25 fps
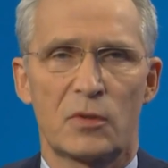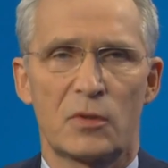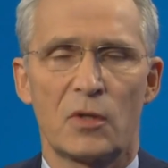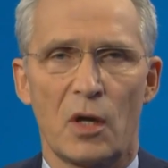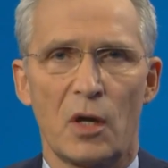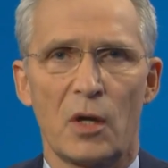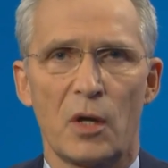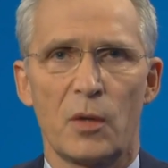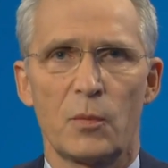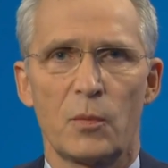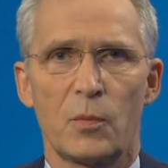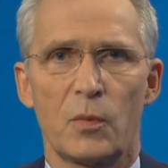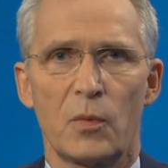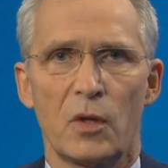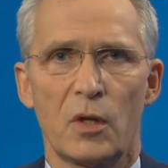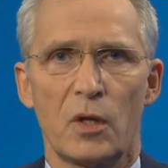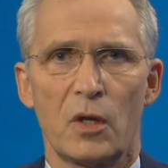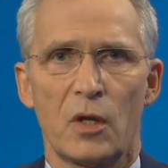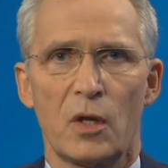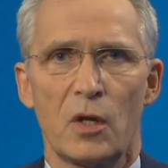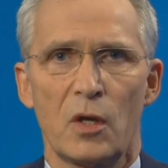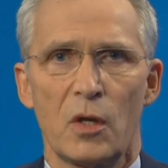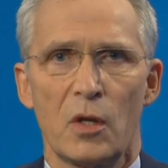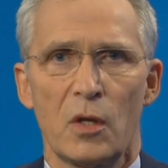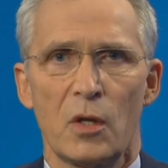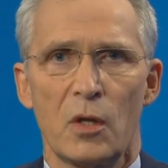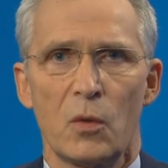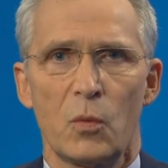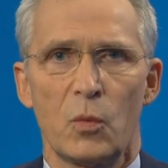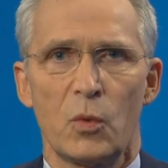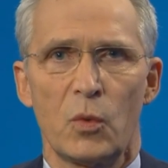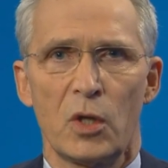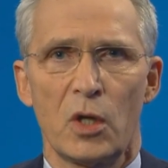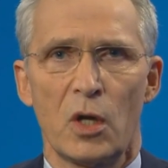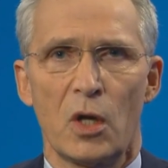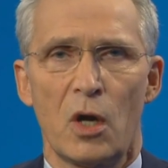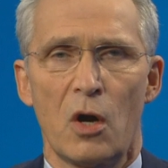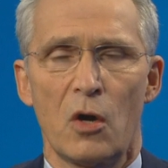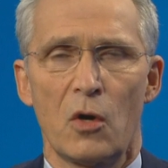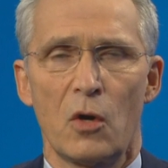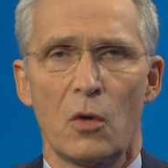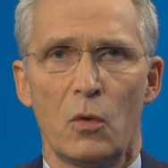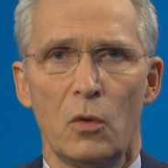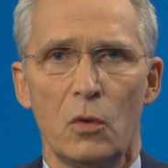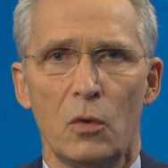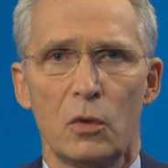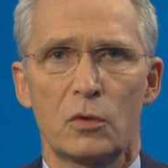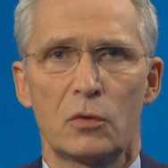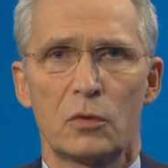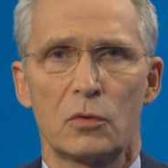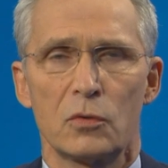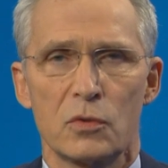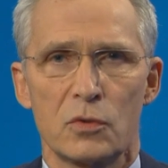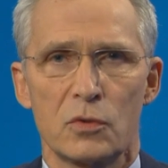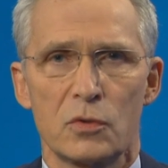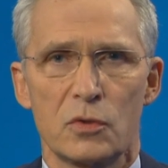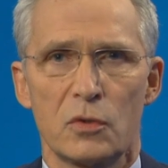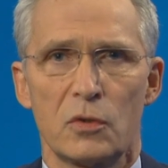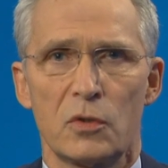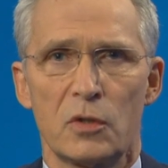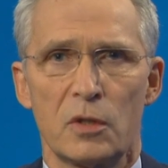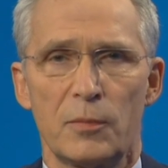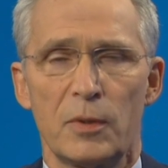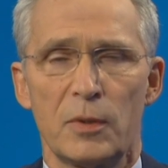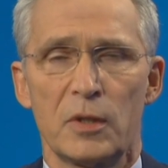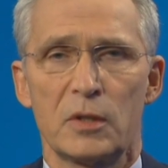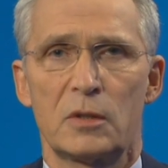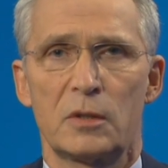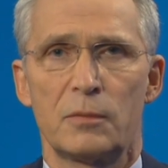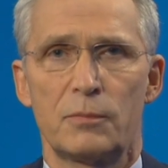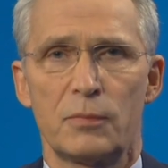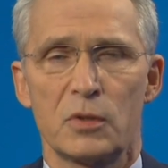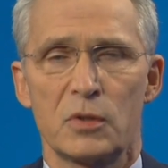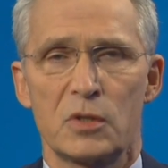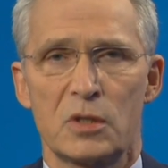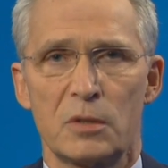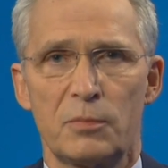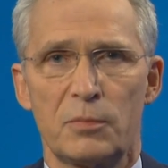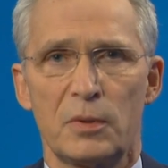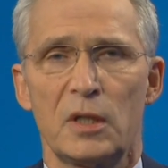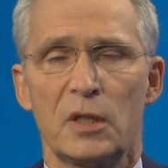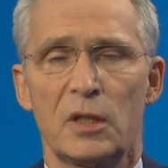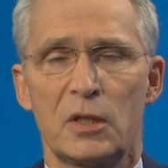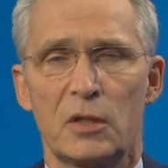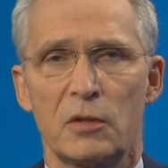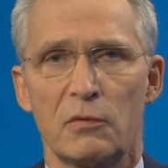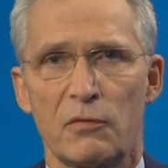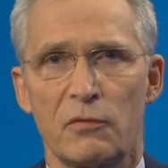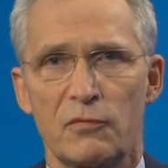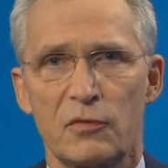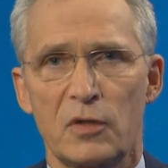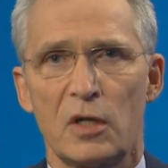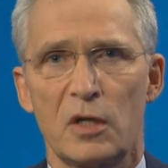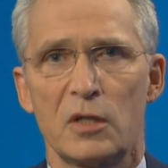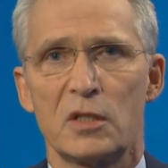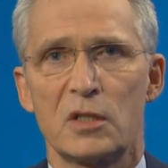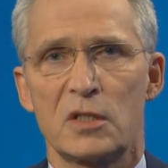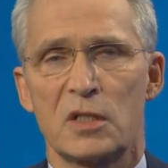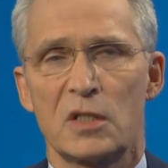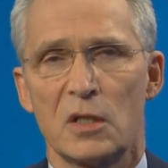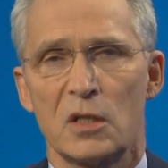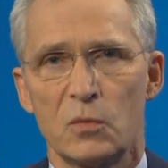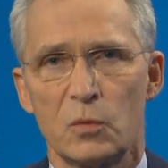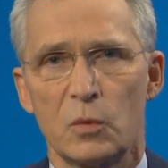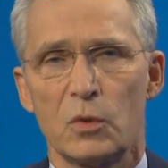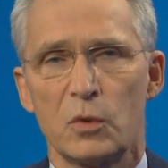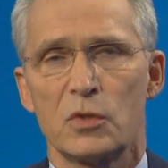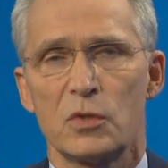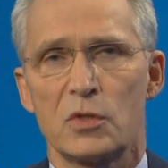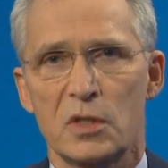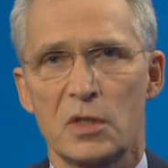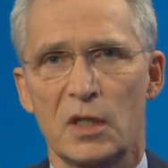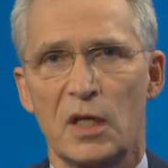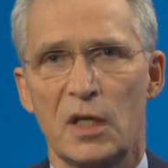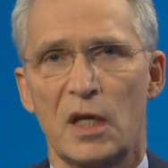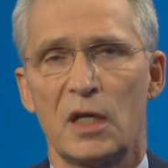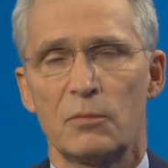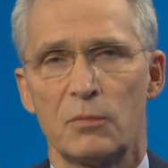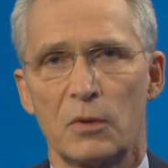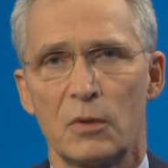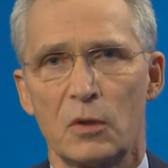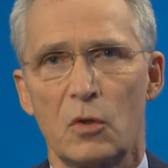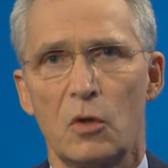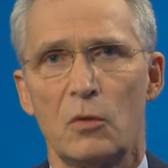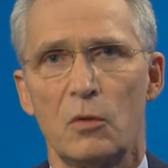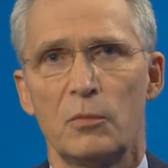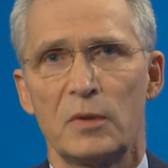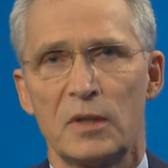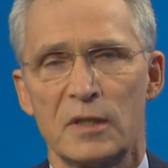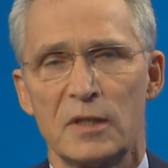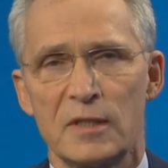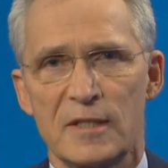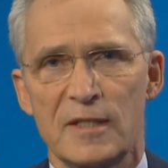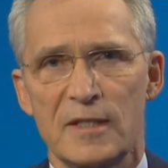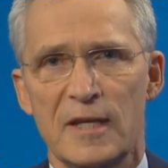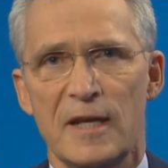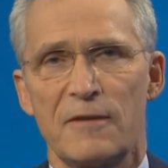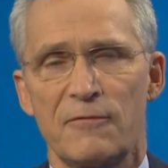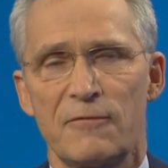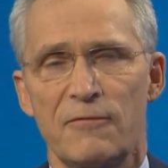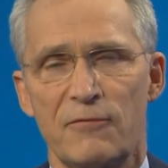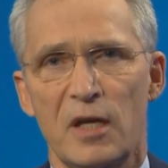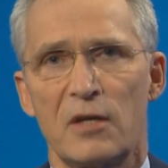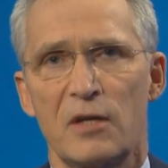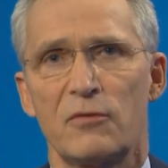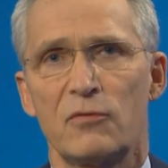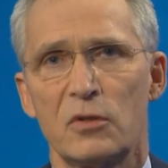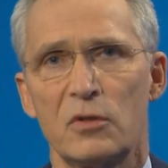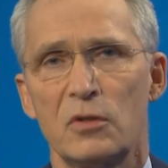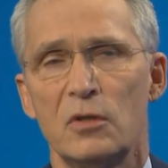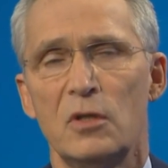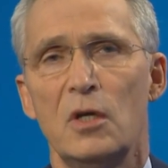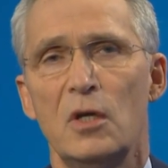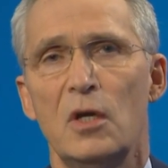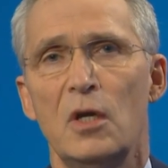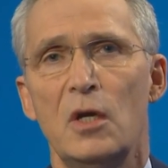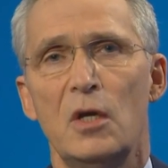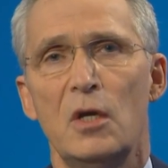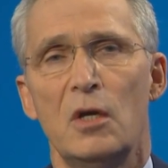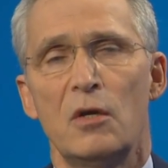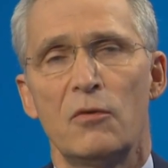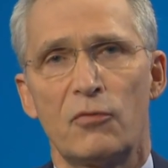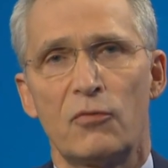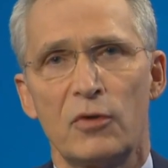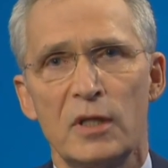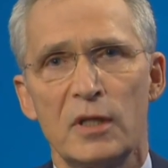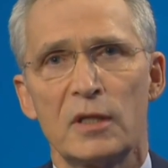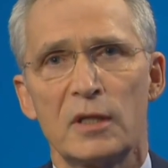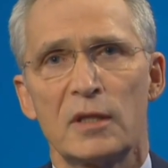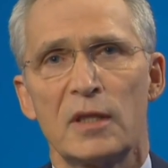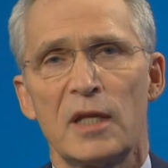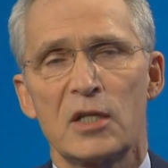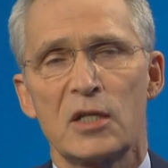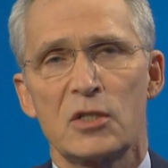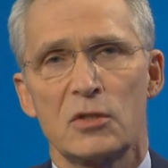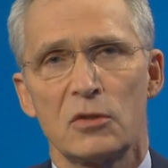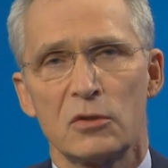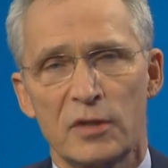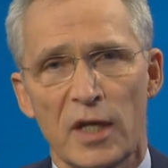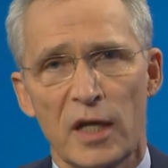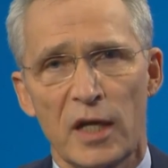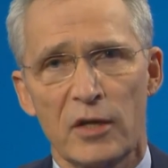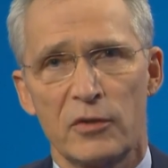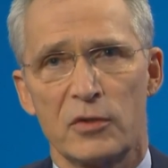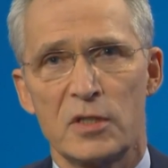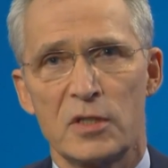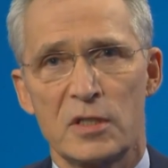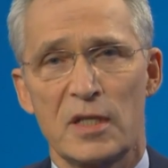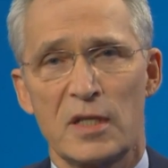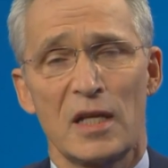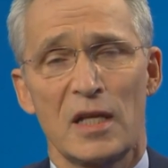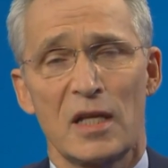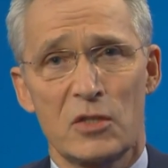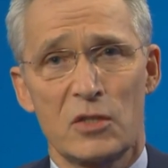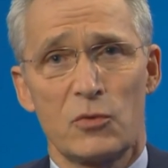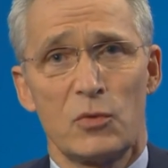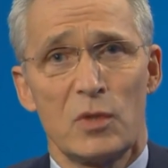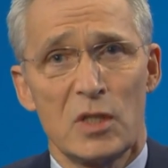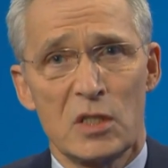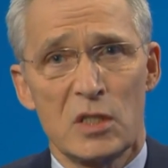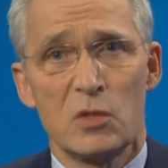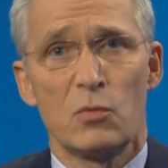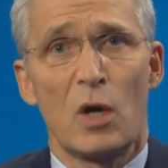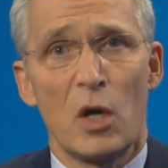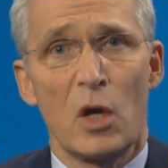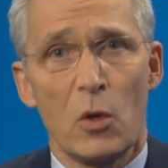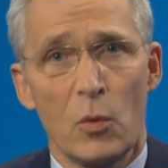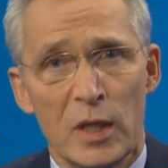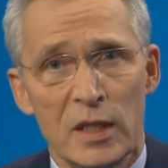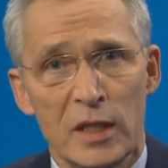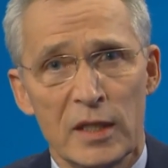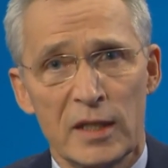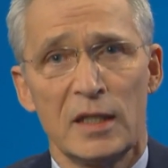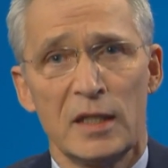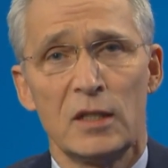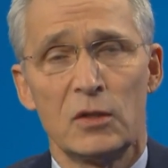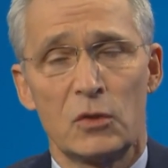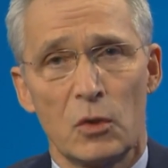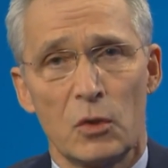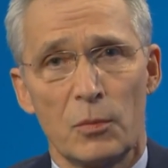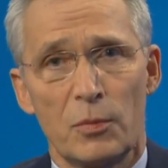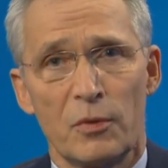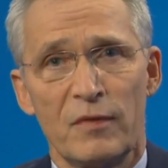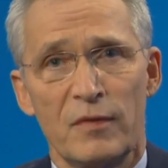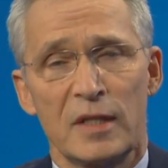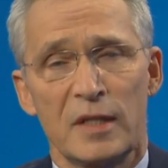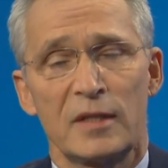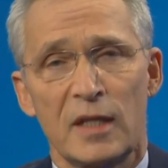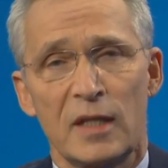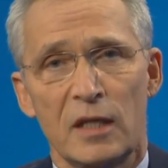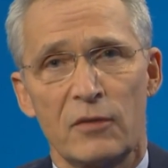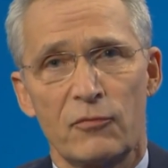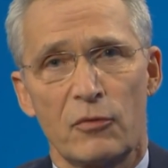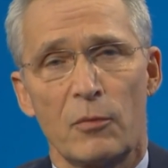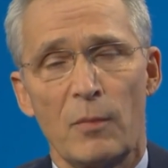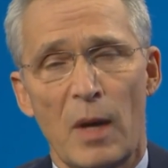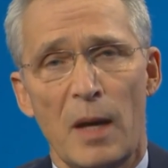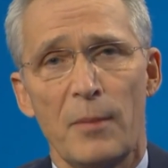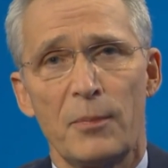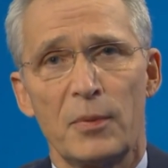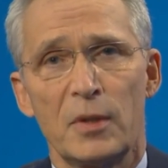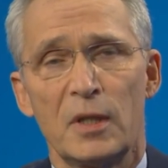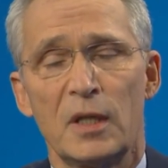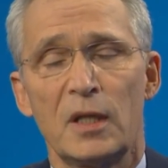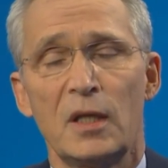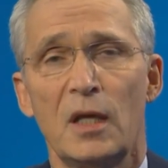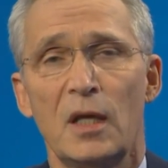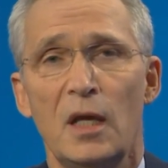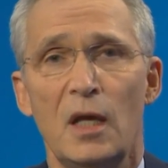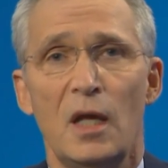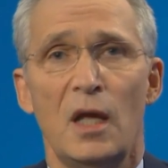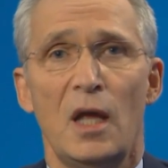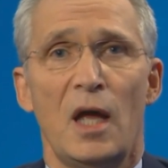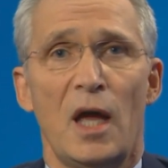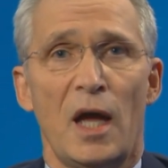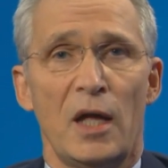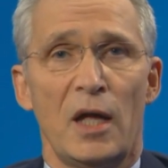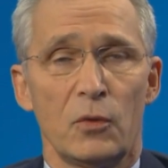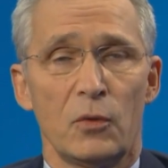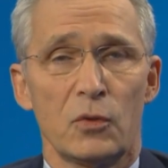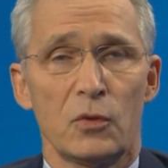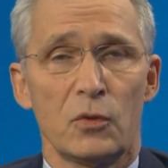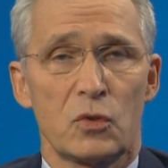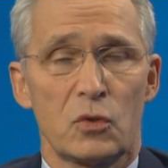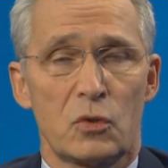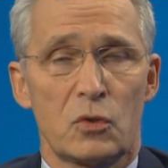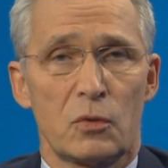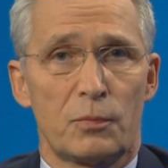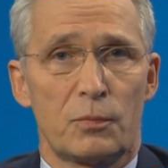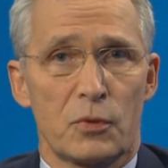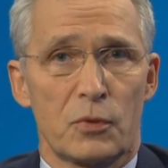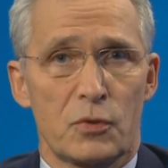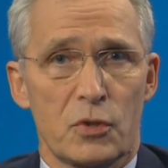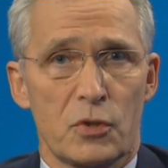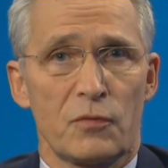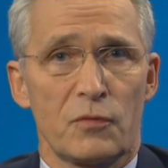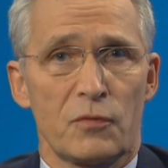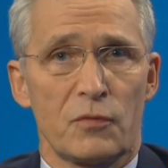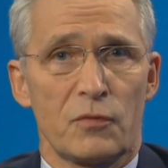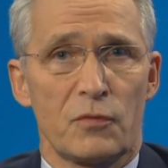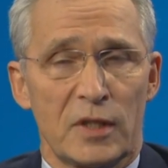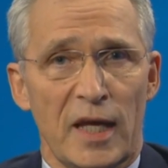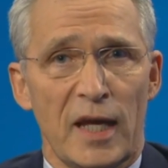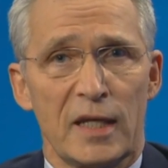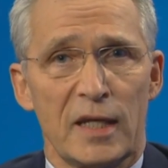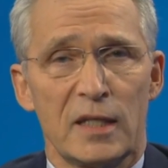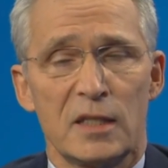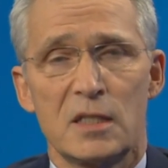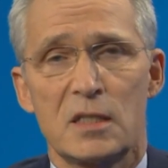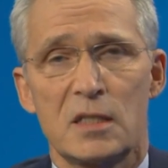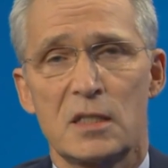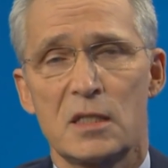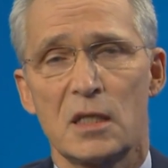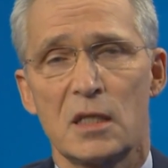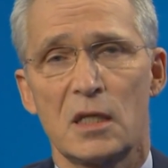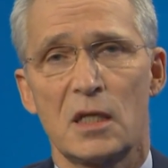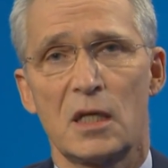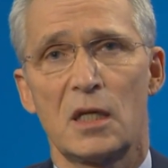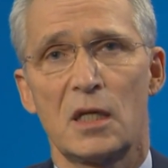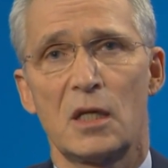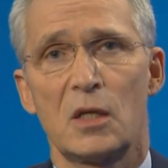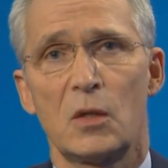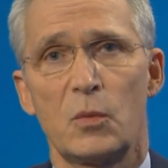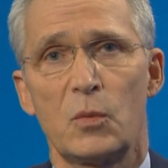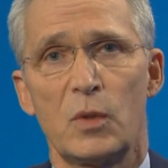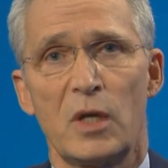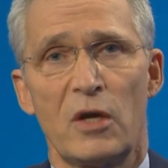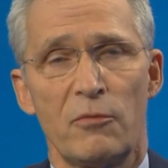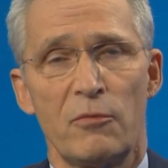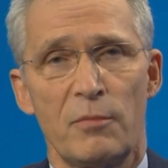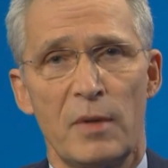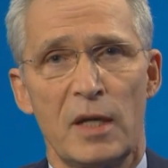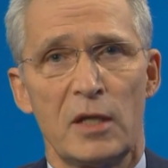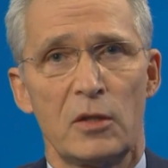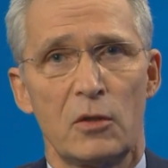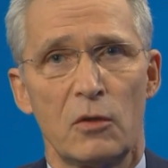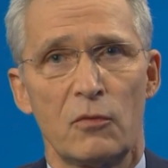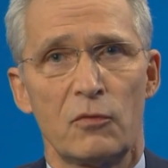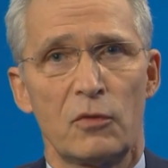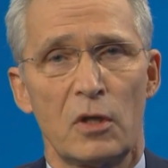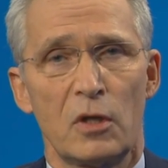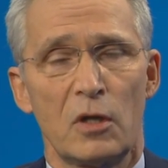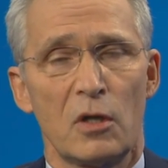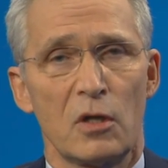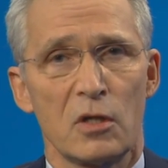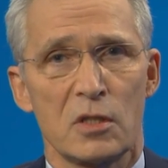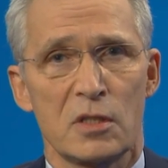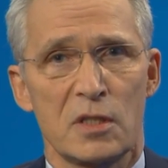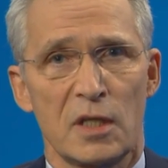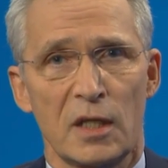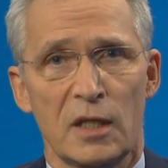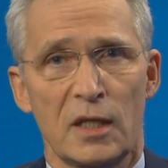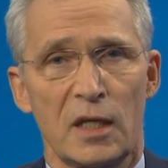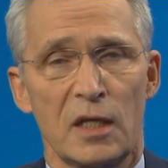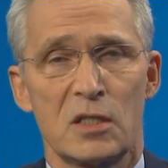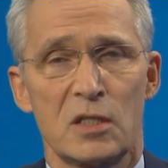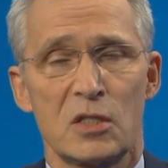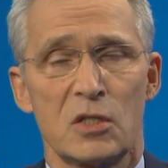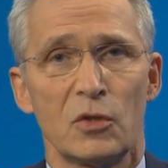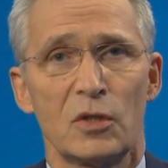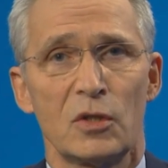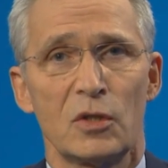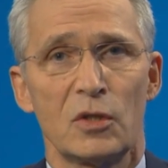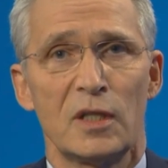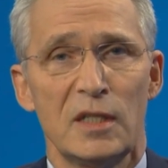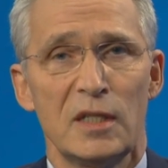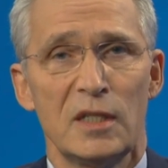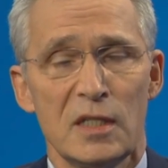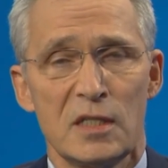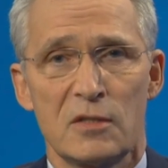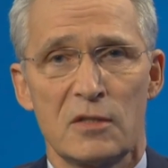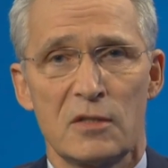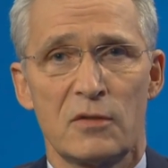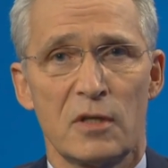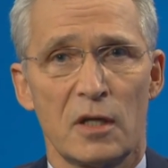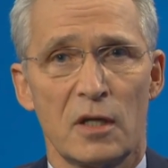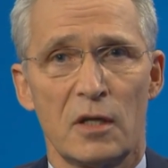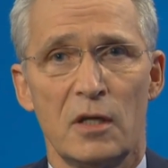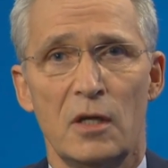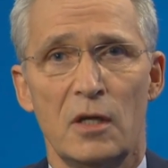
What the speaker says: time, we are all concerned about the possibility of Afghanistan once again becoming a safe haven for international terrorists. That's the reason why I went in, to prevent that from happening, and also to preserve the gains we have made over the last decades, not least